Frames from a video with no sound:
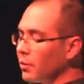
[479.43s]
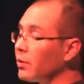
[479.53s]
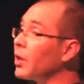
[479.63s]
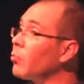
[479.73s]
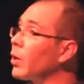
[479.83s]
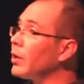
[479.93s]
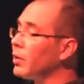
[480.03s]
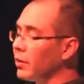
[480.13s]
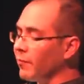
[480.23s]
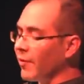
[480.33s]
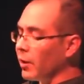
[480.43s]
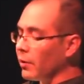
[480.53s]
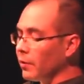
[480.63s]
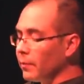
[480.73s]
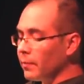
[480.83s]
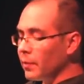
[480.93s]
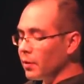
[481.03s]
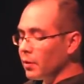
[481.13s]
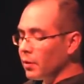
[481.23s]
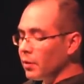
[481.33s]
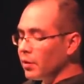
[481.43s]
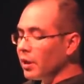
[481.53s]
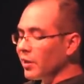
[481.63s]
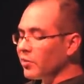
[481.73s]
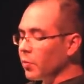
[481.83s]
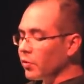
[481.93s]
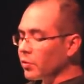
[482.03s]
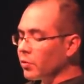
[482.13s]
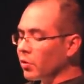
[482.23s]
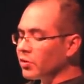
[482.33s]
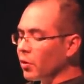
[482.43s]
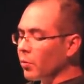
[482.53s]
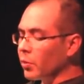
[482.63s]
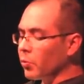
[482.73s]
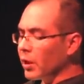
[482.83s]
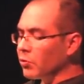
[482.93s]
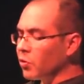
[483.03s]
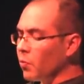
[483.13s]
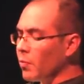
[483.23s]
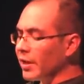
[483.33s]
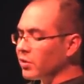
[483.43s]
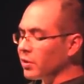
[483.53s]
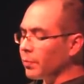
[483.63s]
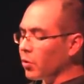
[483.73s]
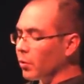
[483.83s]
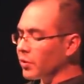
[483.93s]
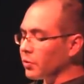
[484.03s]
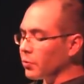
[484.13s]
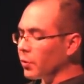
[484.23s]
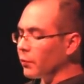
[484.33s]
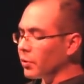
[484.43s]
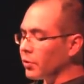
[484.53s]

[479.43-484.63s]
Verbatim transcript: They waited in vain. Then his mother crossed over without so much as a promise of